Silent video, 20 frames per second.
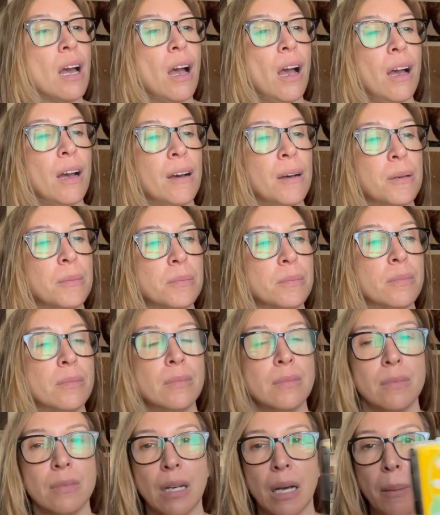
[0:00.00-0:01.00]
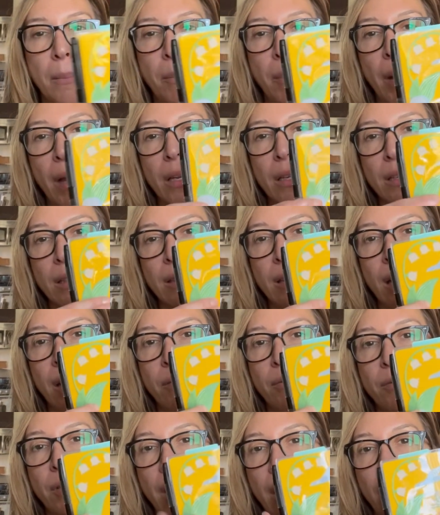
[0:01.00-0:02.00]
But they're
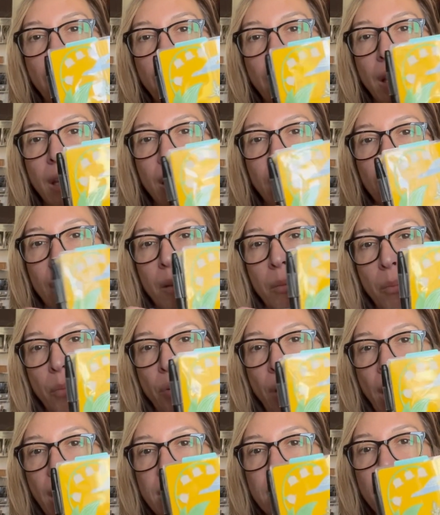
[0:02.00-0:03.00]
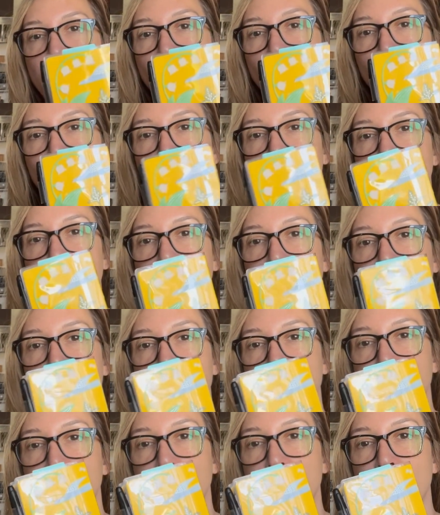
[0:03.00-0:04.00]
very practical. They're
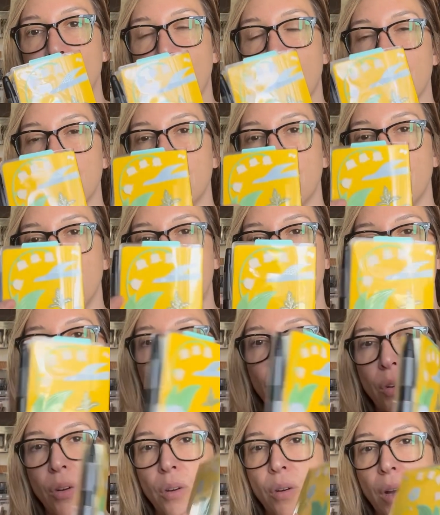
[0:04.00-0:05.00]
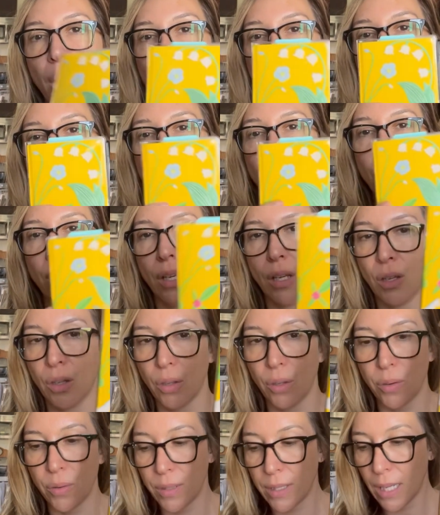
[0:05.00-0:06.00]
like little dots of Velcro, and then you can
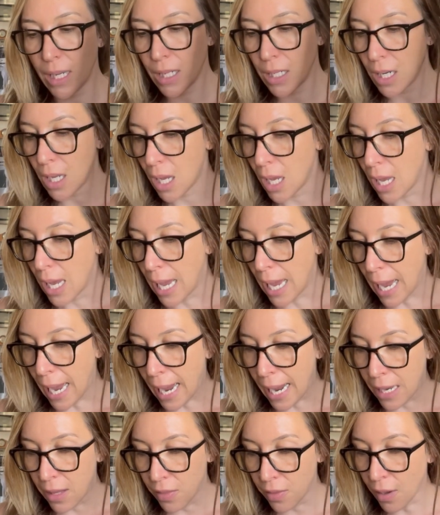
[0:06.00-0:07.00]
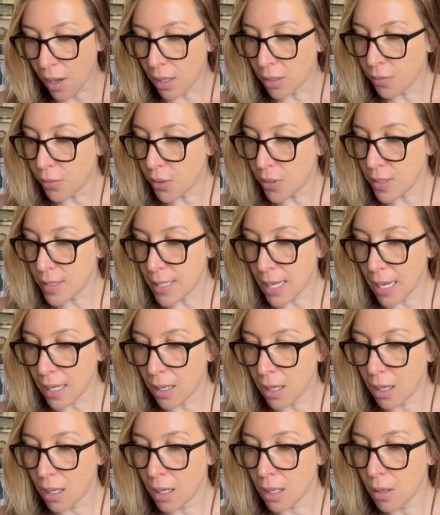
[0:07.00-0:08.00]
close it. I thought for a
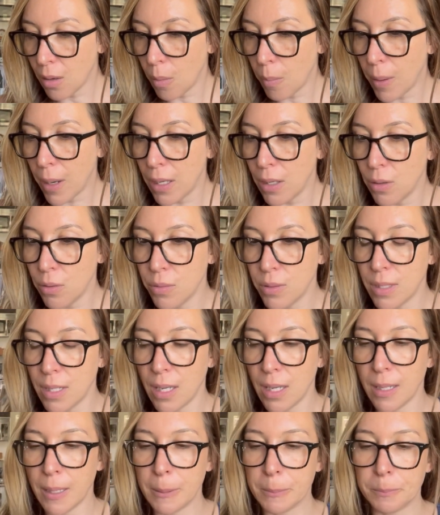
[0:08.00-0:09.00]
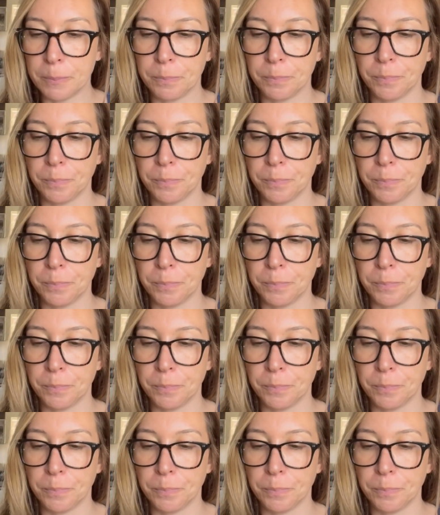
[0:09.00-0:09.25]
second about using